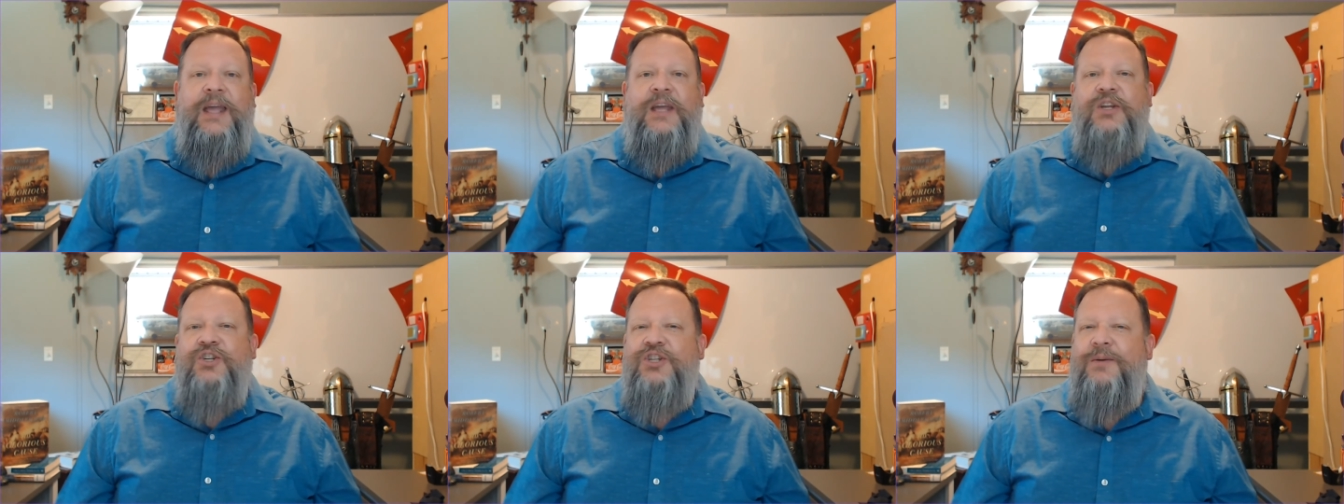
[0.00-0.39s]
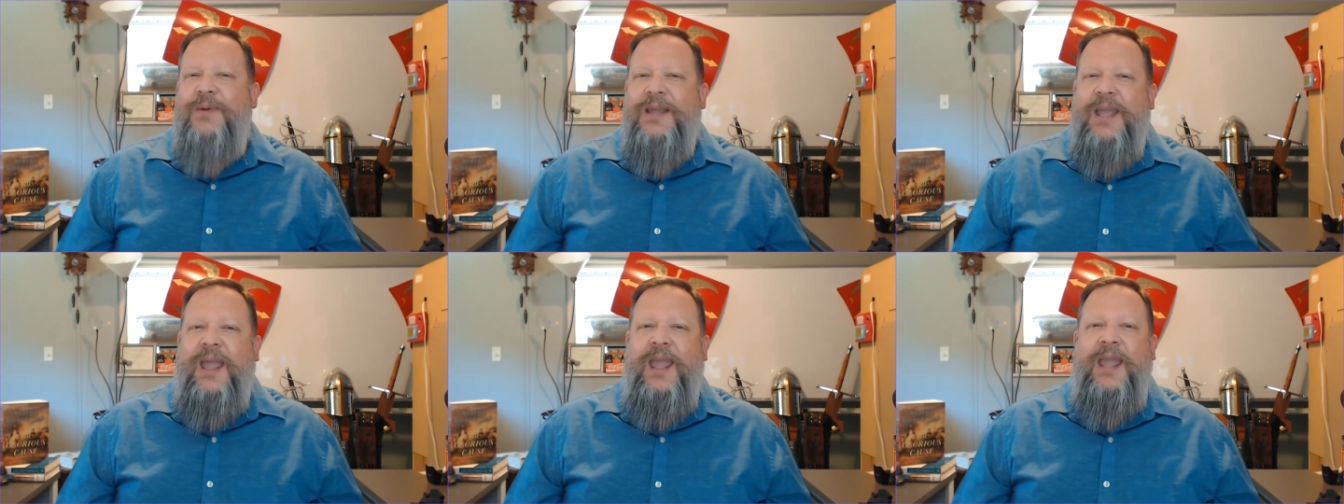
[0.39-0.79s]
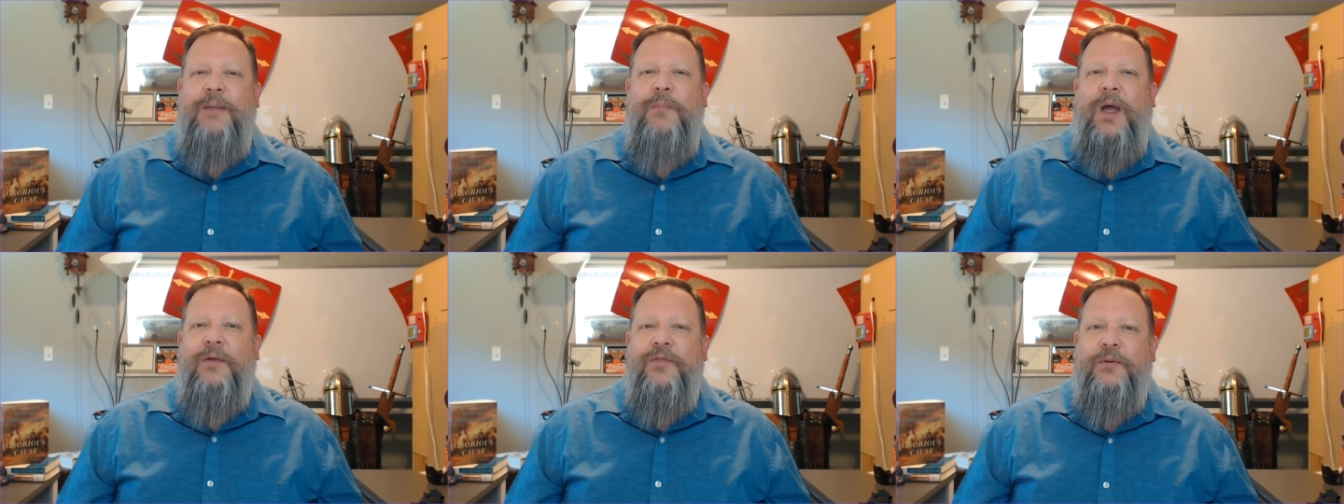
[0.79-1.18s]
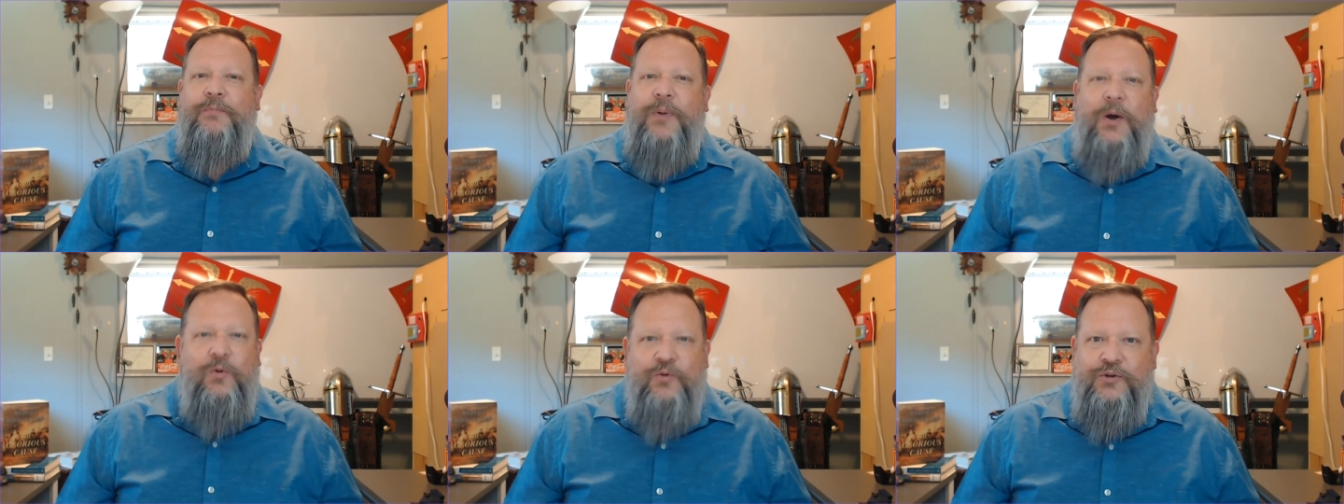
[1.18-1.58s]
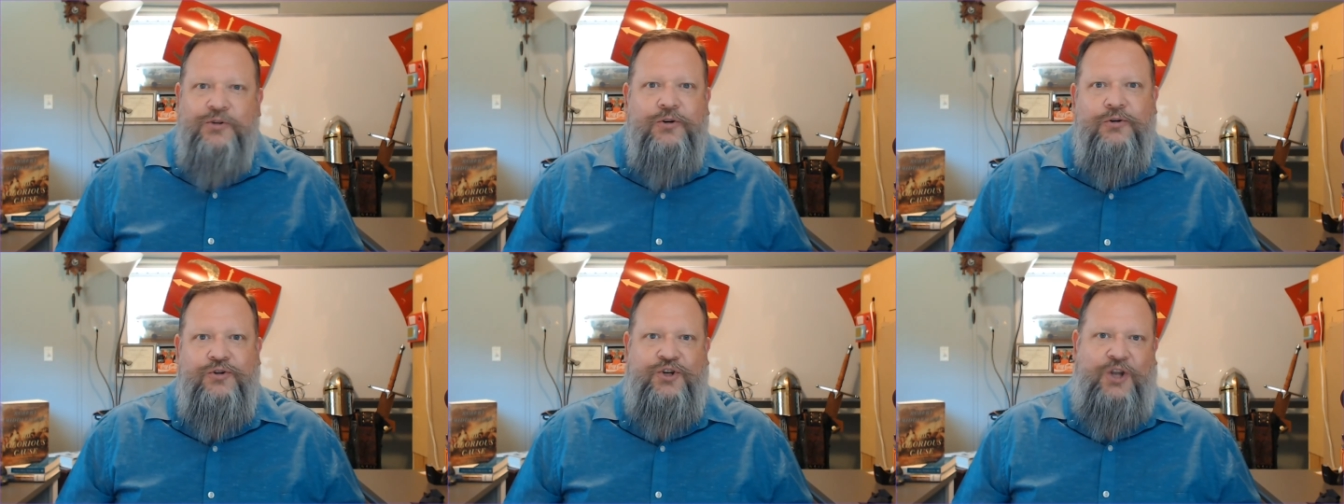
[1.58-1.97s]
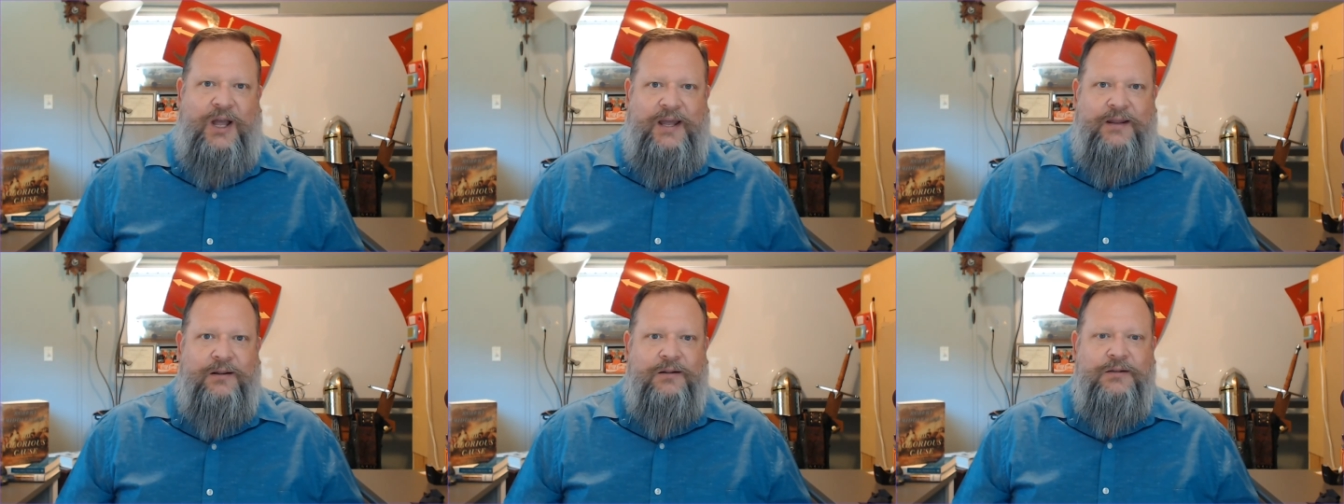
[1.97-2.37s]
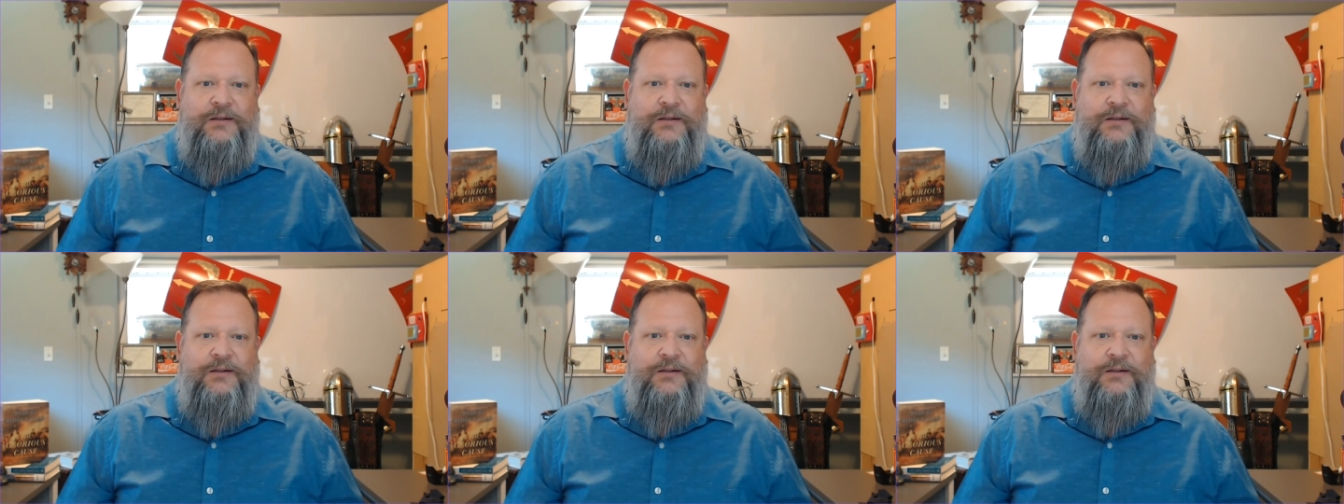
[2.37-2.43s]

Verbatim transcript: she became the poster child